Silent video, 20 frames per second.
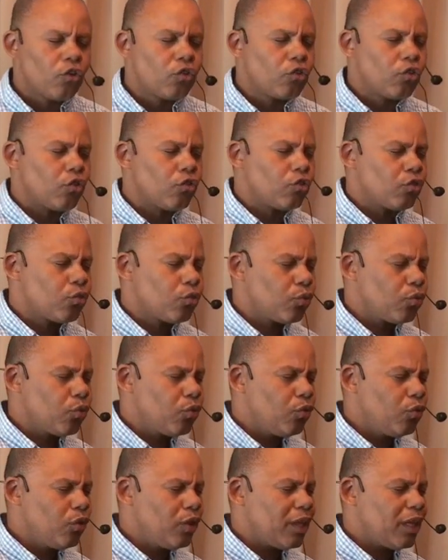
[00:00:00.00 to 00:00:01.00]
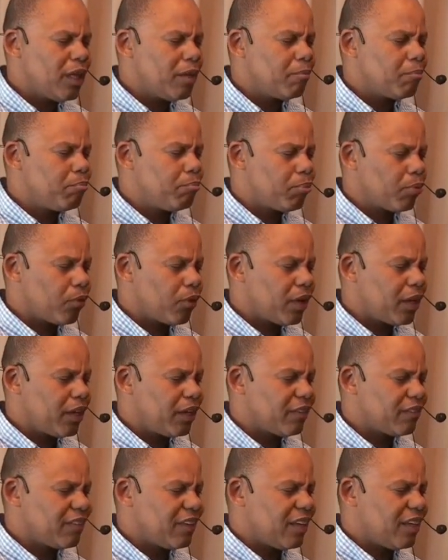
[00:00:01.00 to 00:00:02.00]
to truly
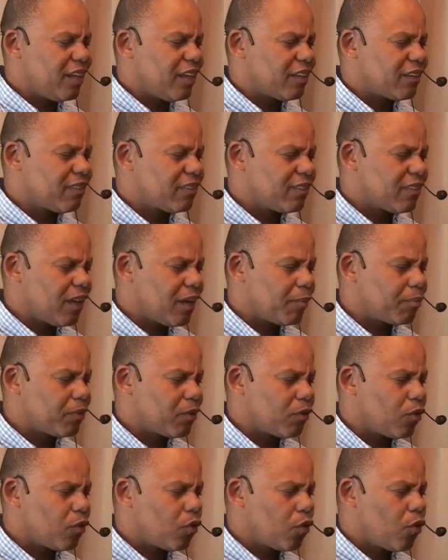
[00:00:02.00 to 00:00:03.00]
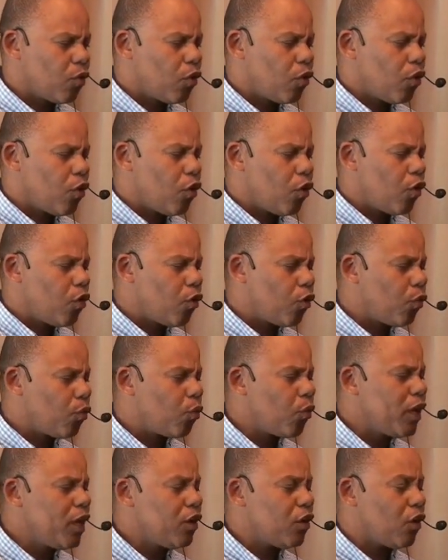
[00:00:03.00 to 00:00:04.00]
embrace and accept who
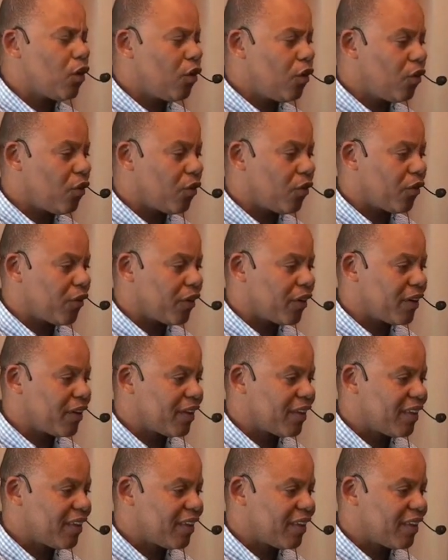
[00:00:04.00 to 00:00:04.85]
we are,